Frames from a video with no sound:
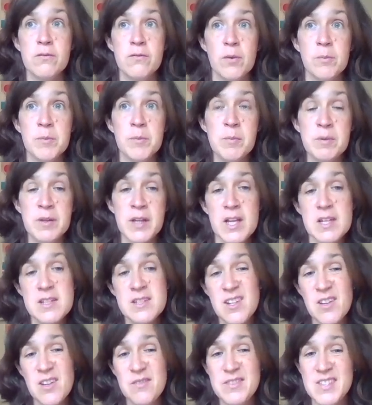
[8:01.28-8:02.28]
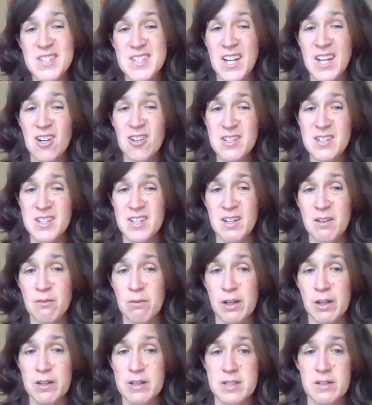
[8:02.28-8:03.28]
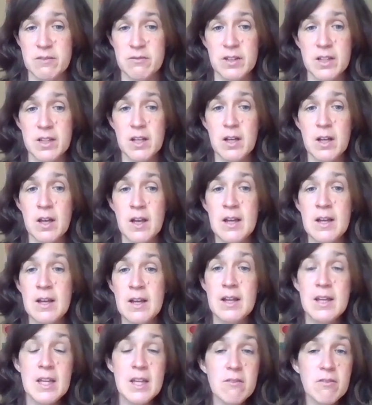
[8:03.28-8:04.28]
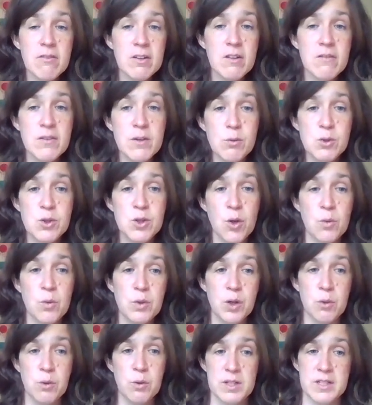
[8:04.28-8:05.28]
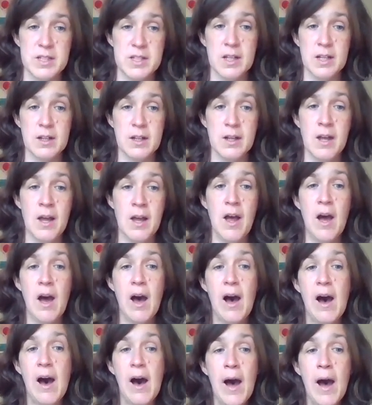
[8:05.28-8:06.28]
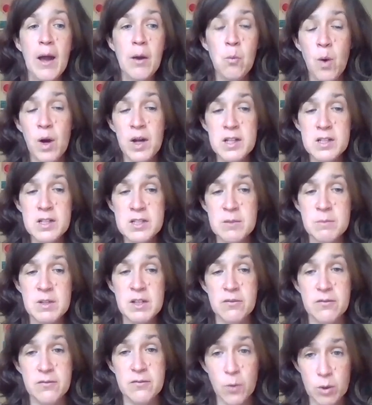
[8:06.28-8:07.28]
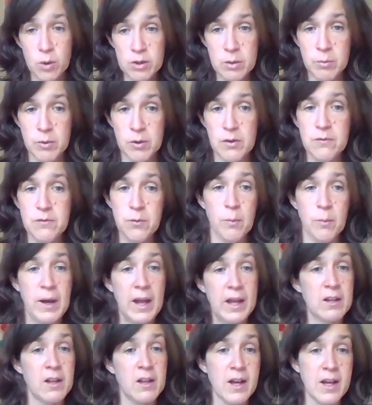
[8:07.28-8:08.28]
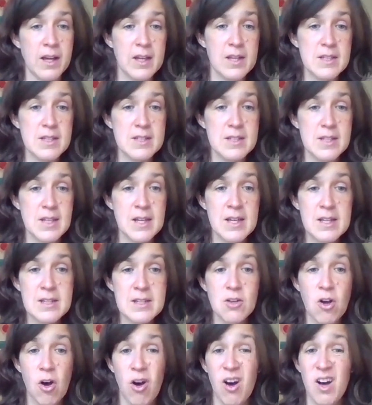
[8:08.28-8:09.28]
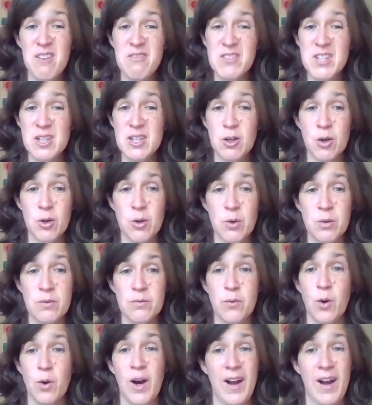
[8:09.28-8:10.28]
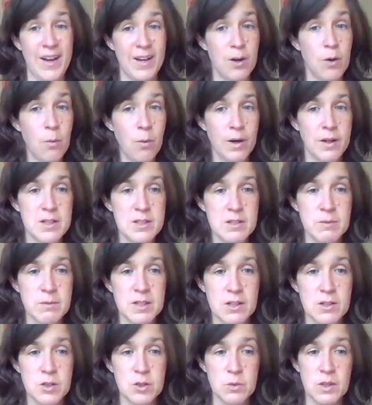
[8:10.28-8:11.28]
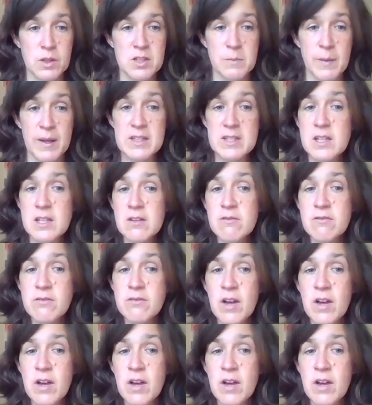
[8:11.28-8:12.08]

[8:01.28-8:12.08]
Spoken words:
from a place of scarcity relatively, even if you don't notice it. I want it to be affordable for my clients is often code for I don't want it to be too expensive,